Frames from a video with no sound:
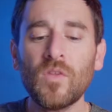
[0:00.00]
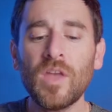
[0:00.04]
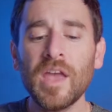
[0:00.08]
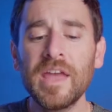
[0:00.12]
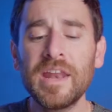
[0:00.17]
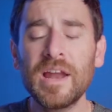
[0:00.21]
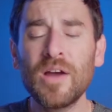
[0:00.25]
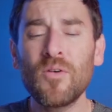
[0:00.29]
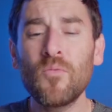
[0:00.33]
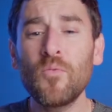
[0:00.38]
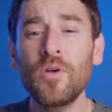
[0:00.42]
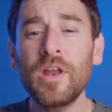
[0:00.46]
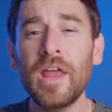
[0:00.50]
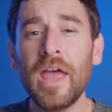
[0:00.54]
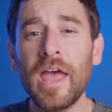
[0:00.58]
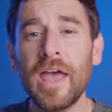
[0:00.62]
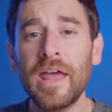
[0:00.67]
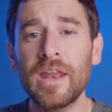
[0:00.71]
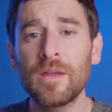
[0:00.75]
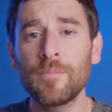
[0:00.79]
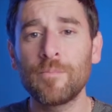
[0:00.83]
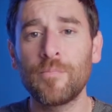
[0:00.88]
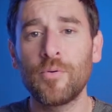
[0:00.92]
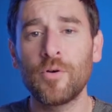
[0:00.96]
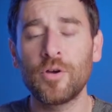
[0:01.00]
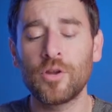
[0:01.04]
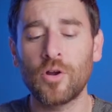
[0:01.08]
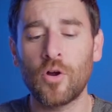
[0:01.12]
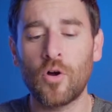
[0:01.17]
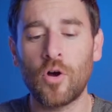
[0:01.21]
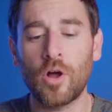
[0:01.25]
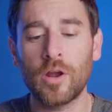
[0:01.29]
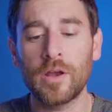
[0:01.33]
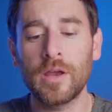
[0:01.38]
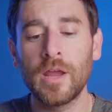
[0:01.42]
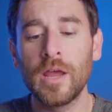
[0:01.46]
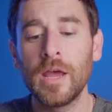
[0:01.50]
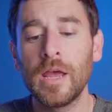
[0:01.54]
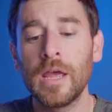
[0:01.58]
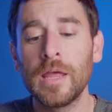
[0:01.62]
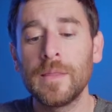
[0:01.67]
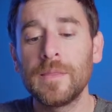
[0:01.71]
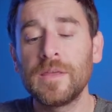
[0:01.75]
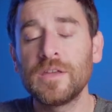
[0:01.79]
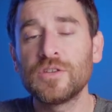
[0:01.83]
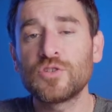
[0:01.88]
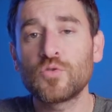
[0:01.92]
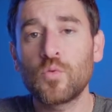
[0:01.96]
And I went ahead and put on
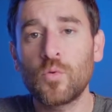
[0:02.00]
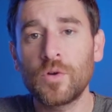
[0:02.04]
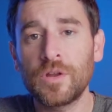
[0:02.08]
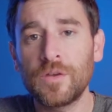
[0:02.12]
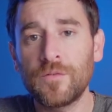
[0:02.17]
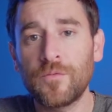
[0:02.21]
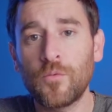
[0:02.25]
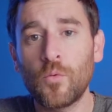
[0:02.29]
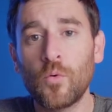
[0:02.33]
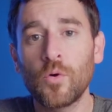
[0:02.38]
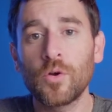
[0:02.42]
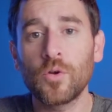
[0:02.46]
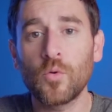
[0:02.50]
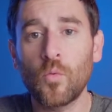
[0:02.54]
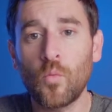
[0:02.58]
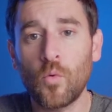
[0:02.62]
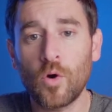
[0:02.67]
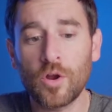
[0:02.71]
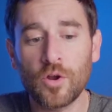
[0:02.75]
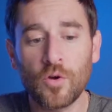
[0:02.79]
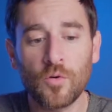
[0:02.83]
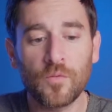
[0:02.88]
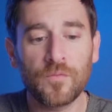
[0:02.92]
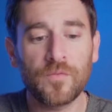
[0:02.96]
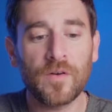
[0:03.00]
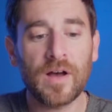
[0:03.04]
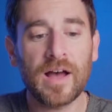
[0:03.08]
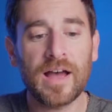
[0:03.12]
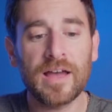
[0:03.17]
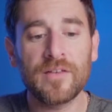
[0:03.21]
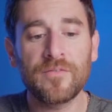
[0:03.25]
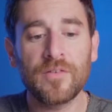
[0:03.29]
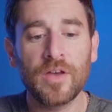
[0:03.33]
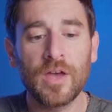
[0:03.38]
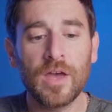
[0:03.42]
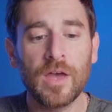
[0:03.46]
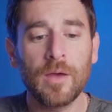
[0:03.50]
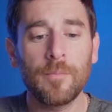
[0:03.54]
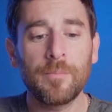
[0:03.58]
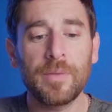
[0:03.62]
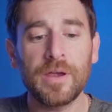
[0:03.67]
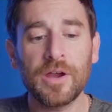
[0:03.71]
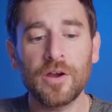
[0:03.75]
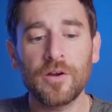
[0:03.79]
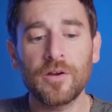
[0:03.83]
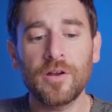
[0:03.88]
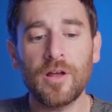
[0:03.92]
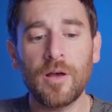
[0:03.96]
the 24-105
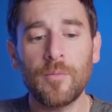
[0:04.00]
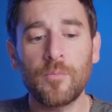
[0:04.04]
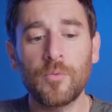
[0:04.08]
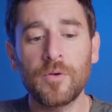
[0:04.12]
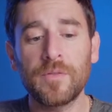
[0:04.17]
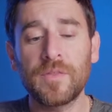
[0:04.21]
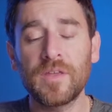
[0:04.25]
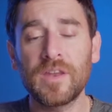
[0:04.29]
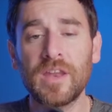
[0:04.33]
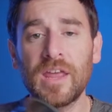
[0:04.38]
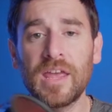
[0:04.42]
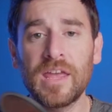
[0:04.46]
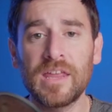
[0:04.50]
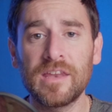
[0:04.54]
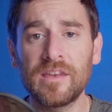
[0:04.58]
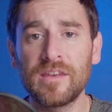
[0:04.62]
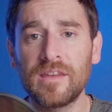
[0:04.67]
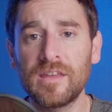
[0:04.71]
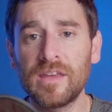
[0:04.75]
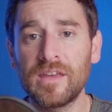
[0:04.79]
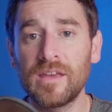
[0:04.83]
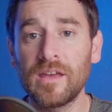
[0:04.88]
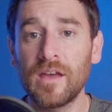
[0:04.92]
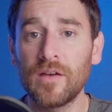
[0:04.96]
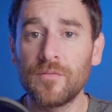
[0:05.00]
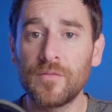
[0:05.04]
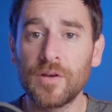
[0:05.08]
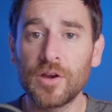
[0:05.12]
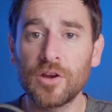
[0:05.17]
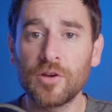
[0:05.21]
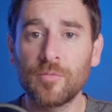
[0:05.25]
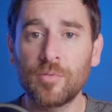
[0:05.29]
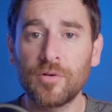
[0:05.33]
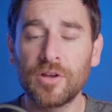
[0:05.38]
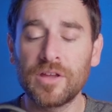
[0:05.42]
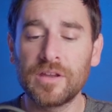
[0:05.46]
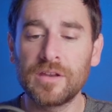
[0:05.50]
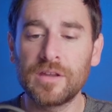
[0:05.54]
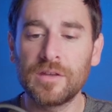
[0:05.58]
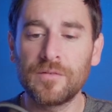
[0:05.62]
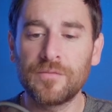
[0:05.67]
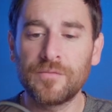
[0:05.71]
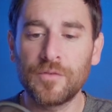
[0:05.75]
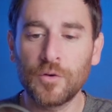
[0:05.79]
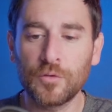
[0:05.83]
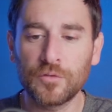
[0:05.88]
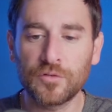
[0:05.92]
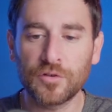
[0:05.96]
paired up with an ND, a variable ND
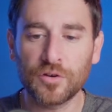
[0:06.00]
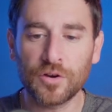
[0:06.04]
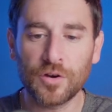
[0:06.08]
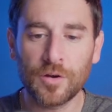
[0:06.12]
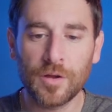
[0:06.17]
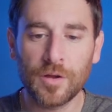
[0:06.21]
filter.